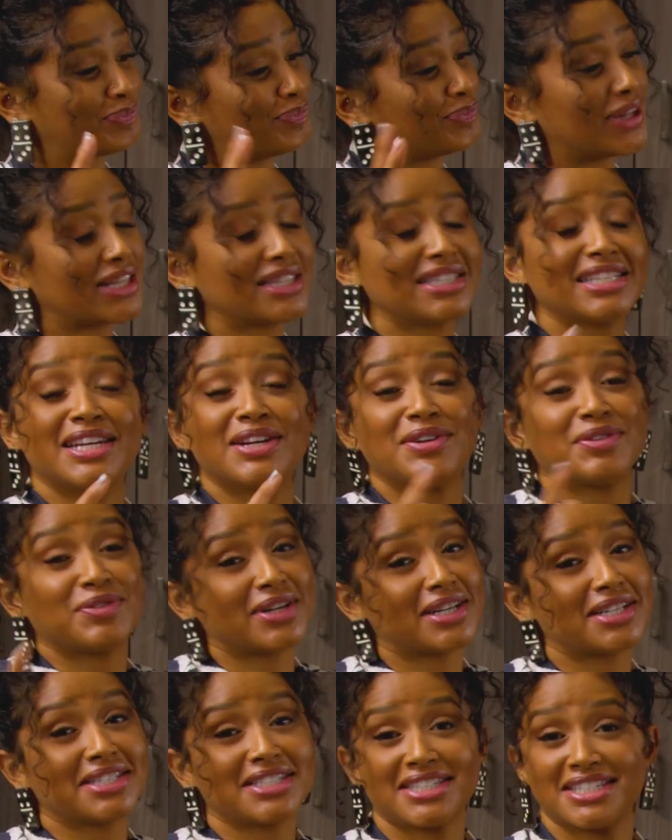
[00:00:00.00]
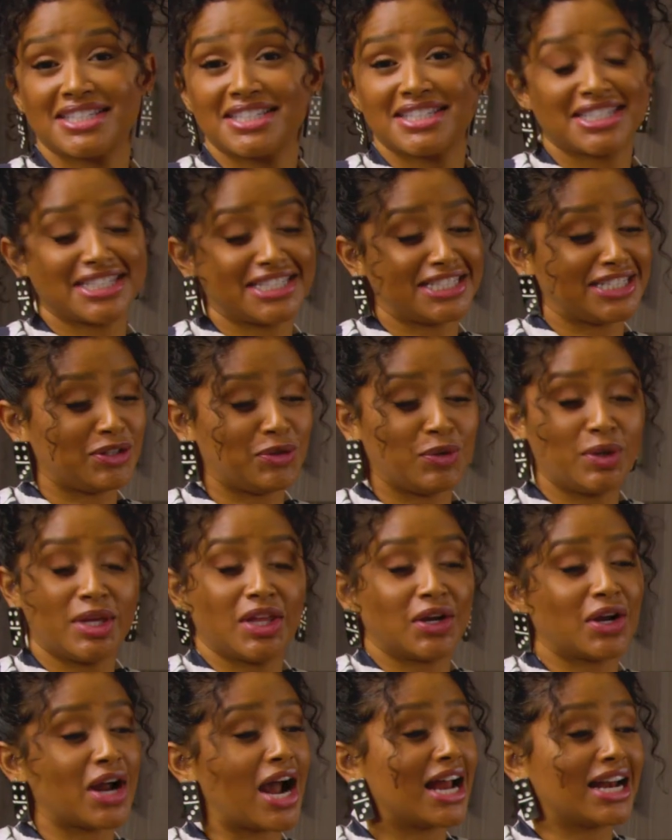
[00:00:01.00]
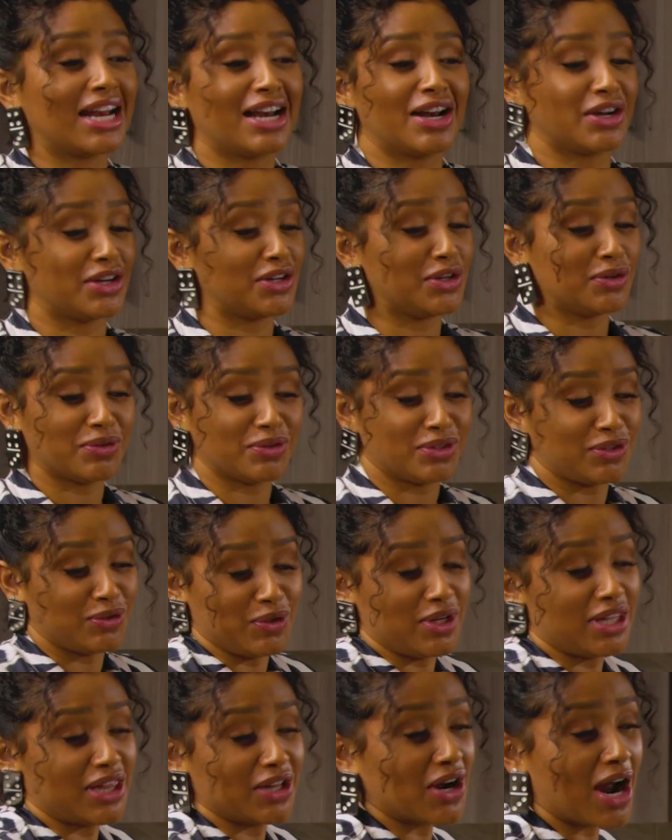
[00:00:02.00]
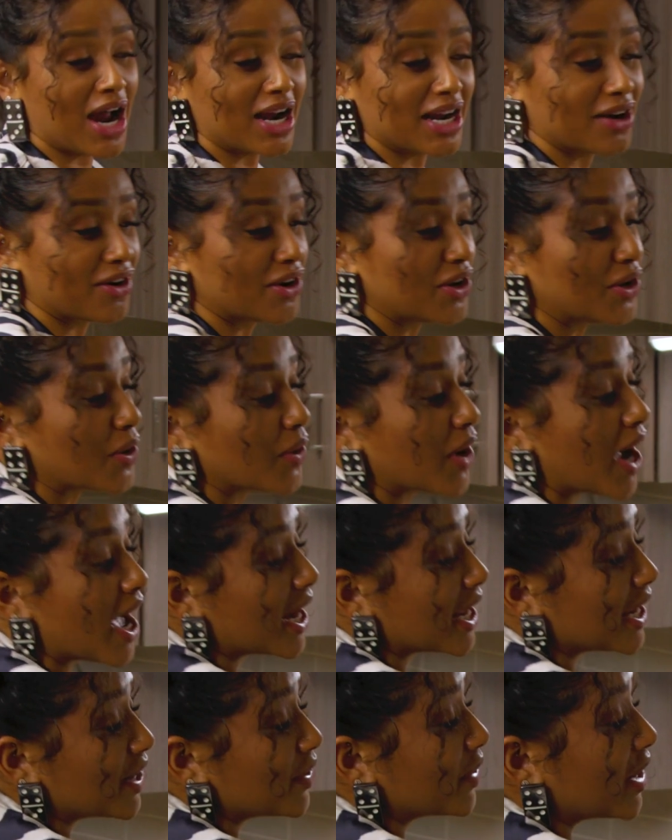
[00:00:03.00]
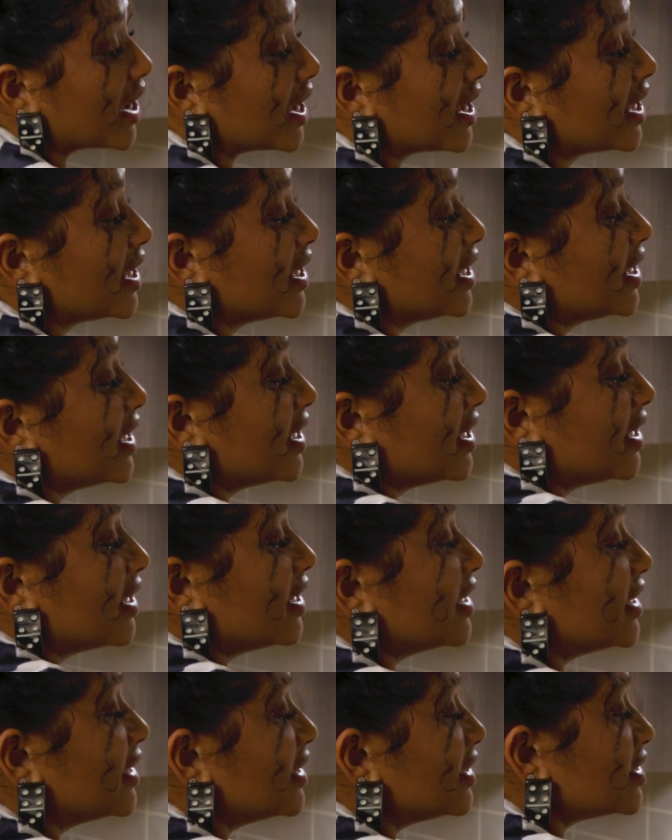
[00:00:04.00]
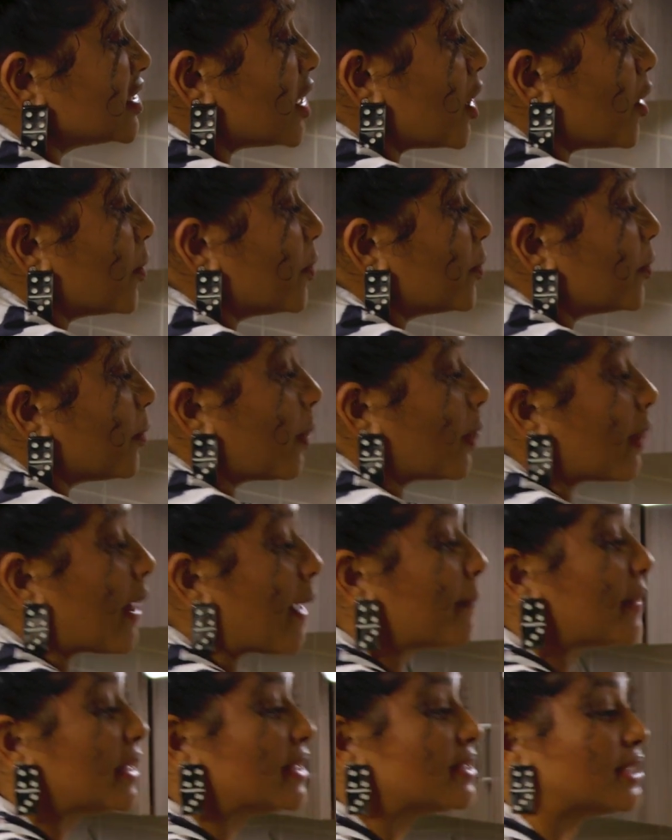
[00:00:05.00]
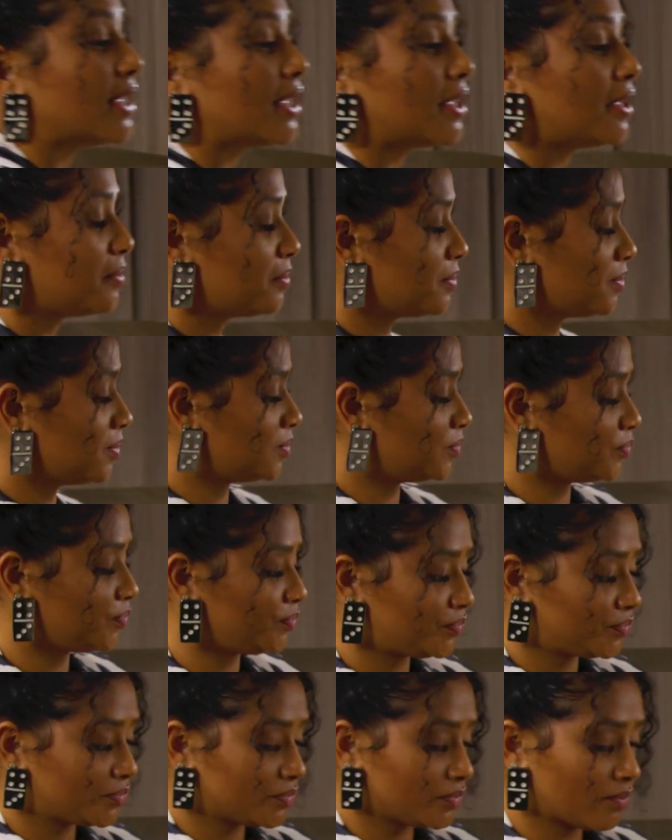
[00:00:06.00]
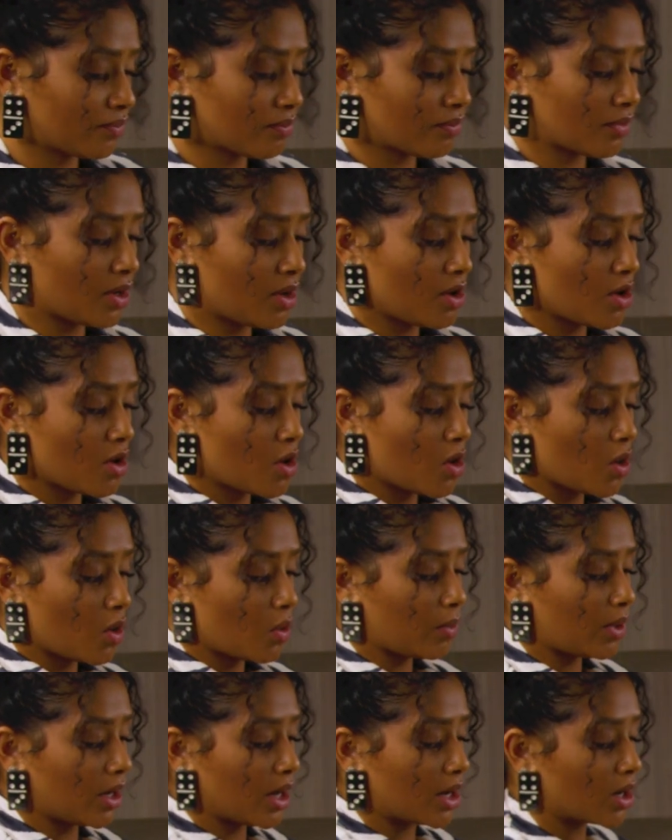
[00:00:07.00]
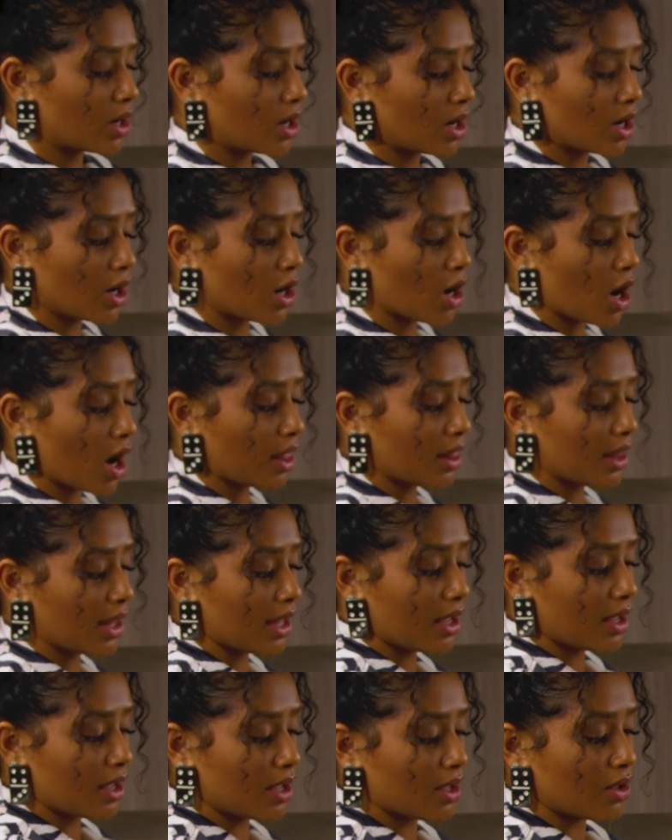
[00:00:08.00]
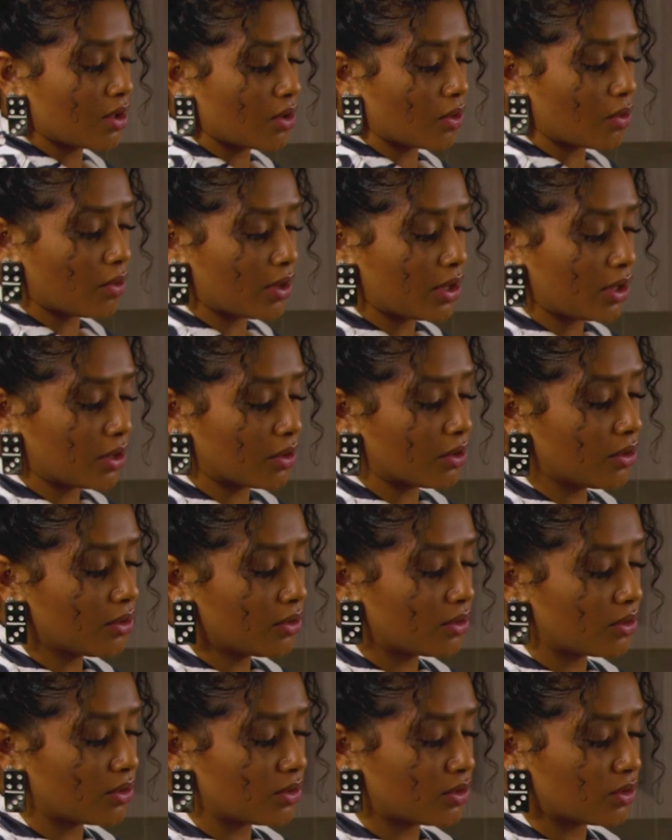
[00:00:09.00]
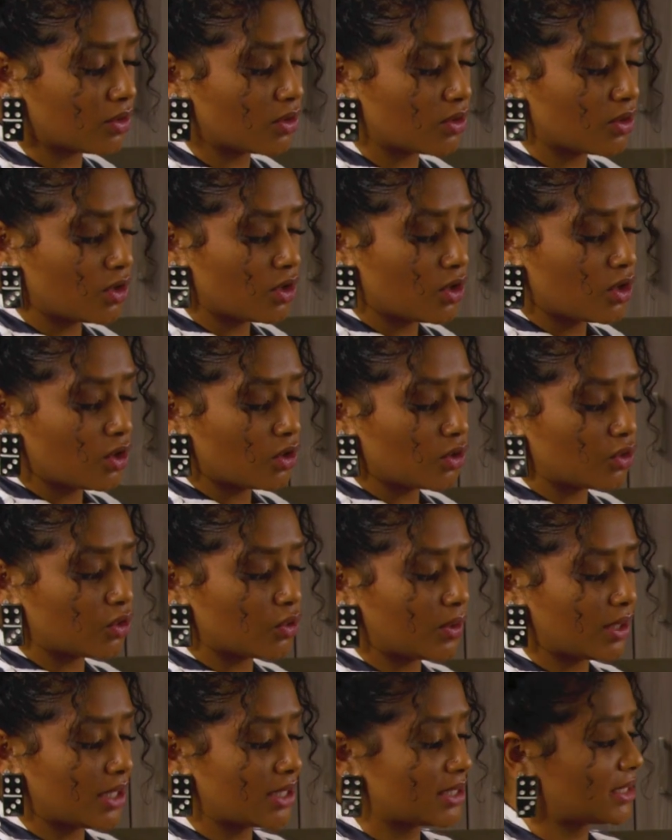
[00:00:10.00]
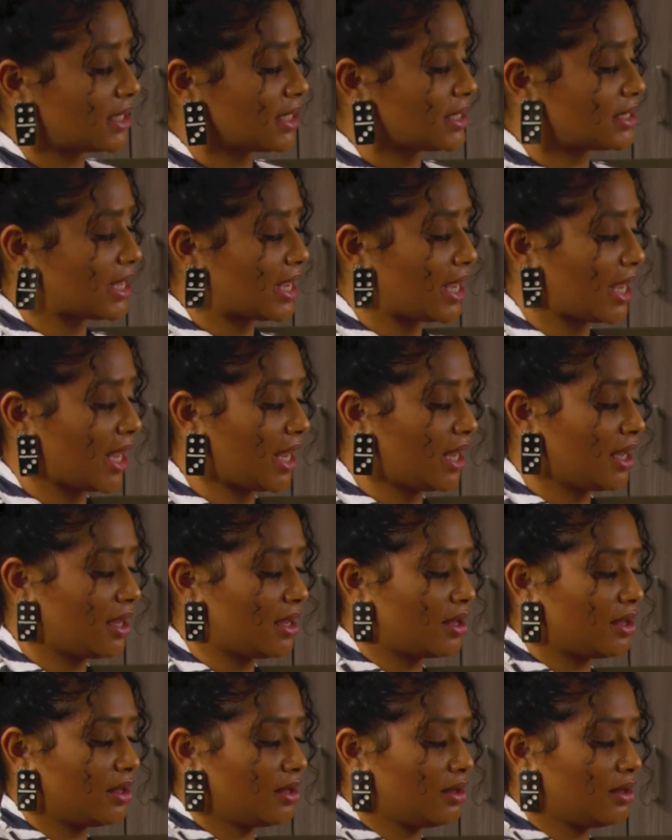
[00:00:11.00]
It's the difference. You either got it or you either got it or you don't got it, okay? So that being said, we got our garlic oil doing its thing.